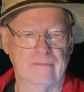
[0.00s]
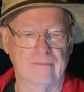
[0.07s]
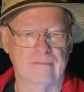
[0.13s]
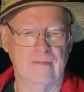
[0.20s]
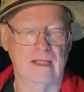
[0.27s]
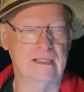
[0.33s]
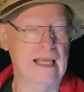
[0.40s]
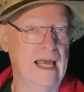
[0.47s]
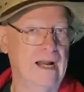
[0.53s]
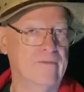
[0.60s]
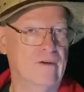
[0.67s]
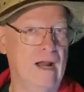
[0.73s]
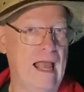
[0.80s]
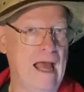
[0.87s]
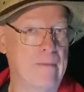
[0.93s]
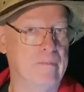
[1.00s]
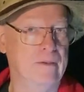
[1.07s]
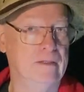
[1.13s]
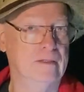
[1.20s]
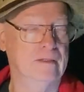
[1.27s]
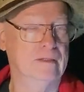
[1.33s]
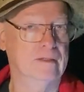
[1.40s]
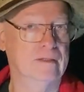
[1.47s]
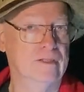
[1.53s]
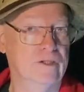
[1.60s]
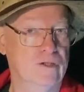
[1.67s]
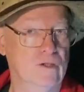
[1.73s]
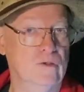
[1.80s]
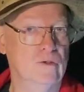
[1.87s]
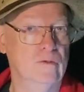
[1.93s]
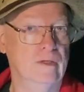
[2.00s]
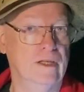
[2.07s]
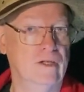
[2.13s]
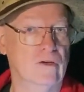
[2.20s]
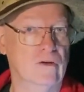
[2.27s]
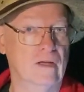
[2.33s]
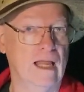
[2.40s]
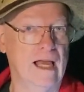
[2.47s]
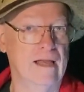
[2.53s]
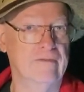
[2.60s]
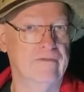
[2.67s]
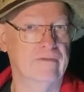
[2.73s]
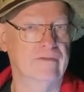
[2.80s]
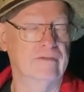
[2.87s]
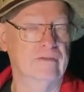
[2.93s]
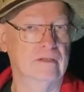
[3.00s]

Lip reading: Has that ever happened to you in your life?